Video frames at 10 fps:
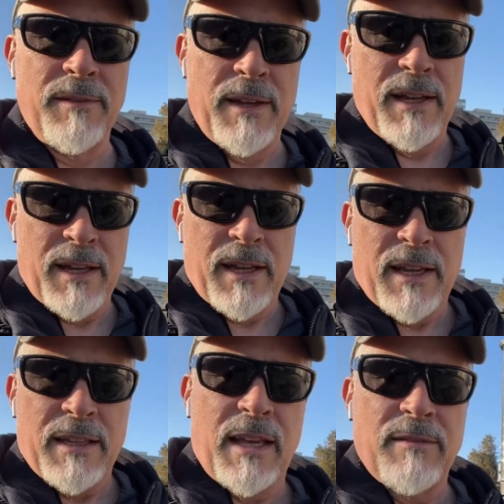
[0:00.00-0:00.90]
that
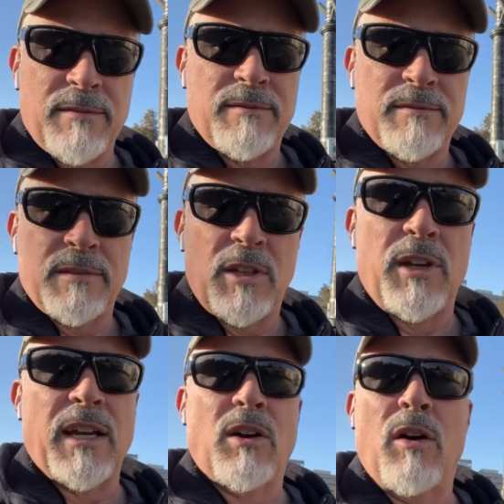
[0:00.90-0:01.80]
you guys all
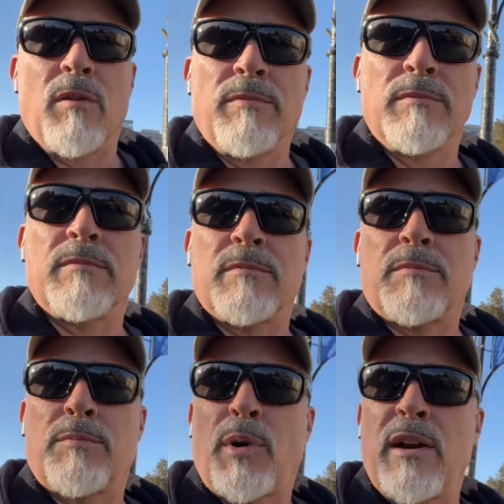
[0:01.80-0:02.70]
prayed for
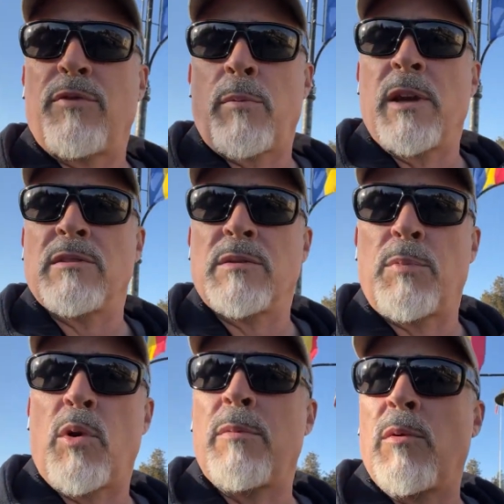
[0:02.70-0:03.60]
me and supported me while I
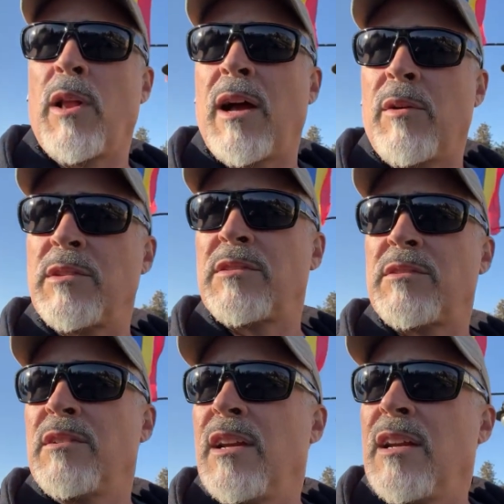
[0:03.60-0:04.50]
was
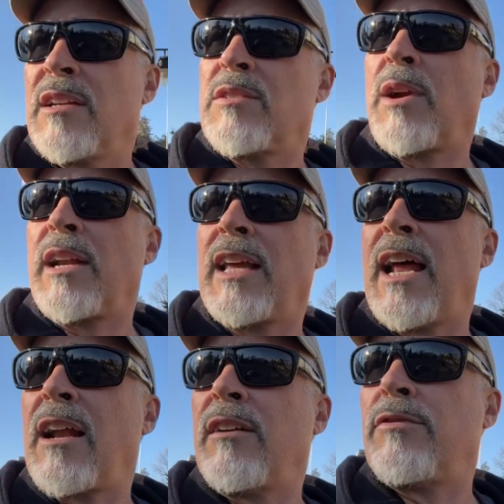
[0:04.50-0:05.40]
trying to get out of
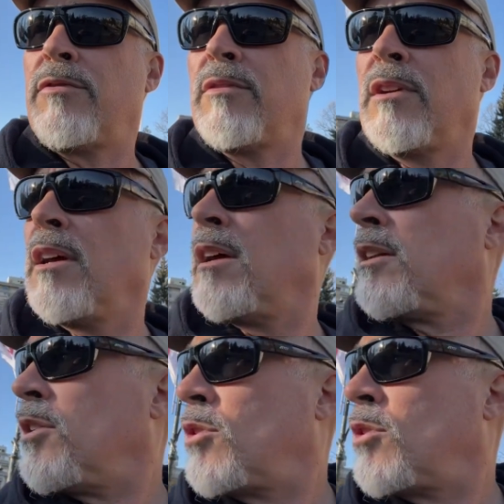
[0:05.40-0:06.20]
Ukraine.